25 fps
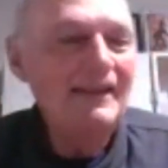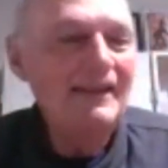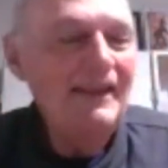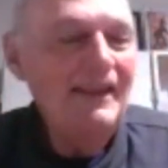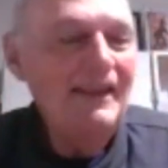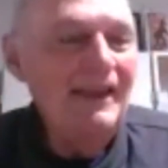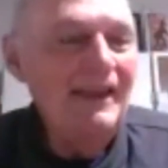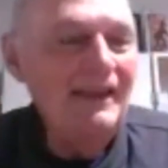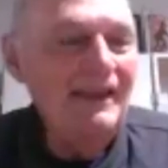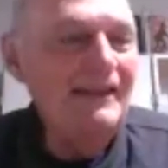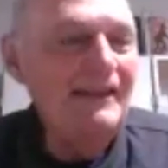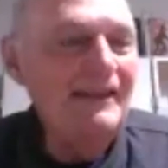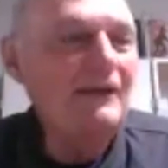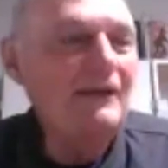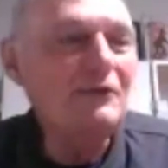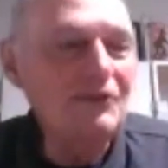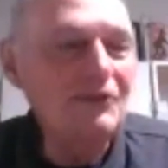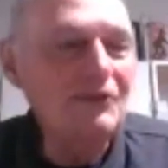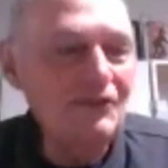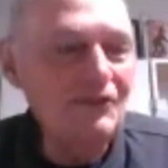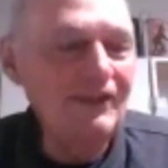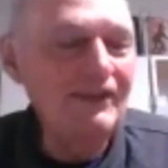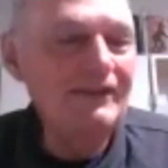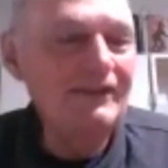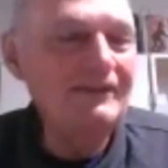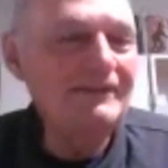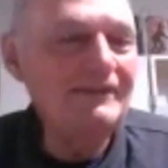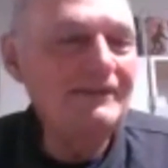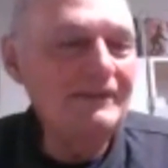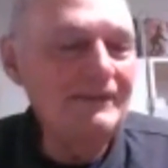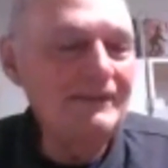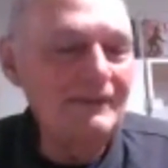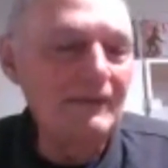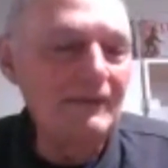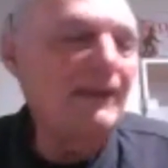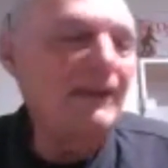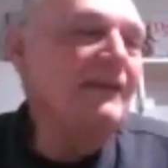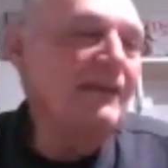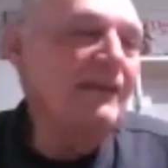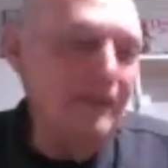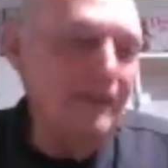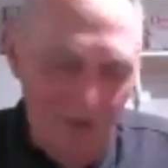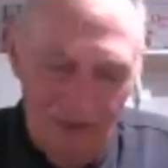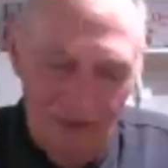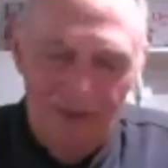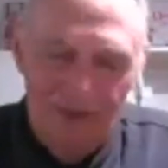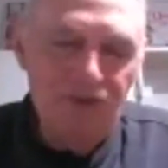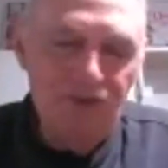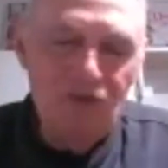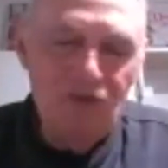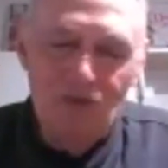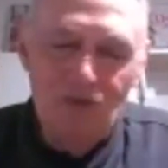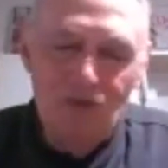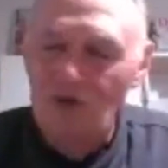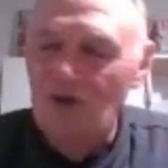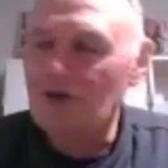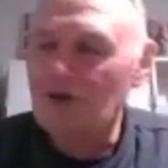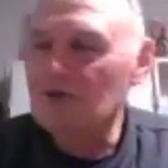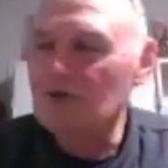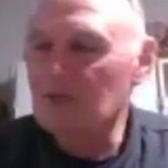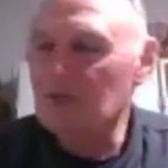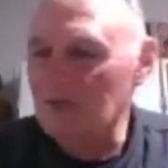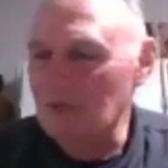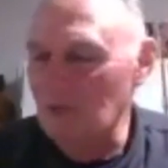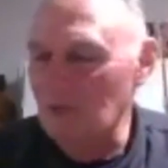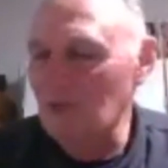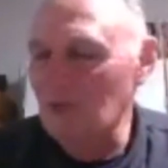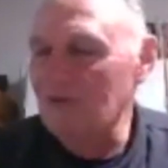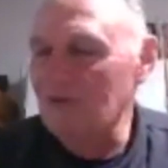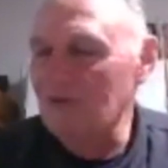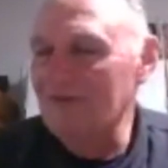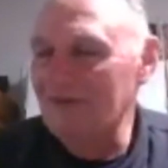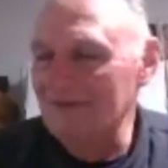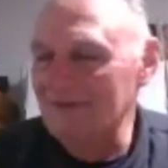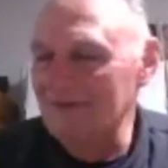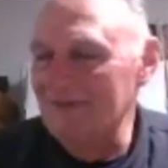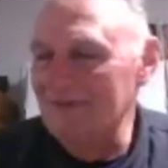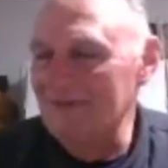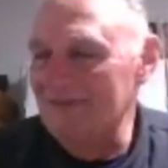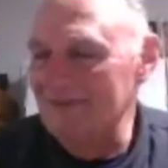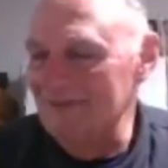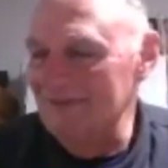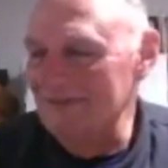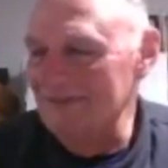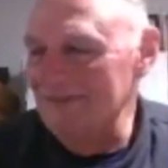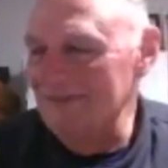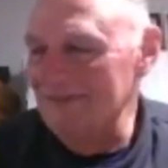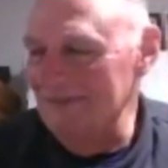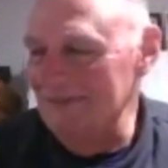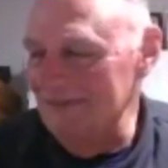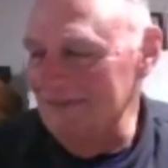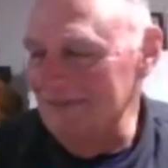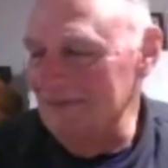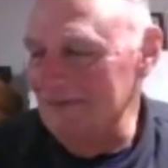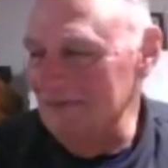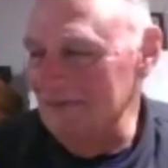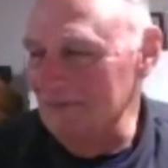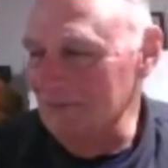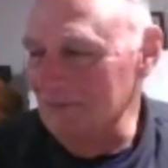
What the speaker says: And they were singing. They did a lot of songs, but the one thing that they did